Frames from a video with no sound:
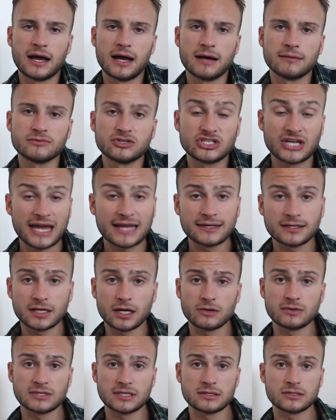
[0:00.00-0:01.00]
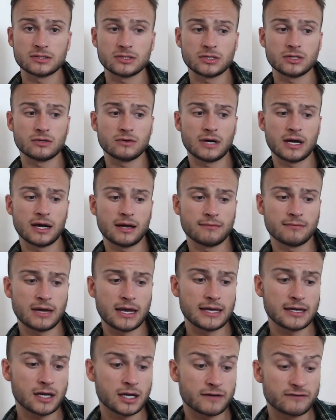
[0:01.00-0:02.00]
Jane goes into
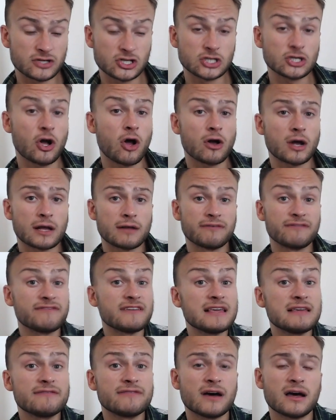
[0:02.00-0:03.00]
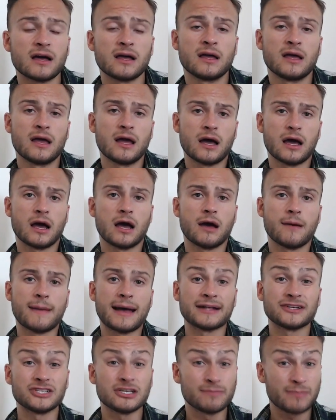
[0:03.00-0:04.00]
a kind of a shock, a fever,
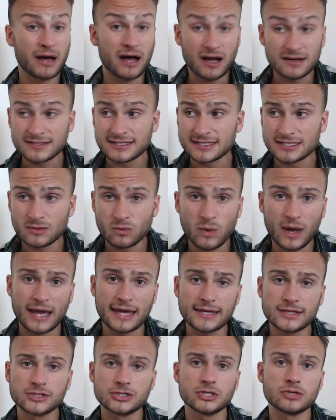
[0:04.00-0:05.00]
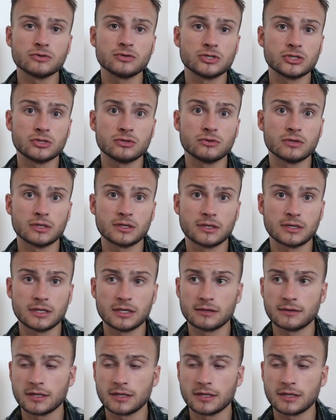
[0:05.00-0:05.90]
and she passes away due to the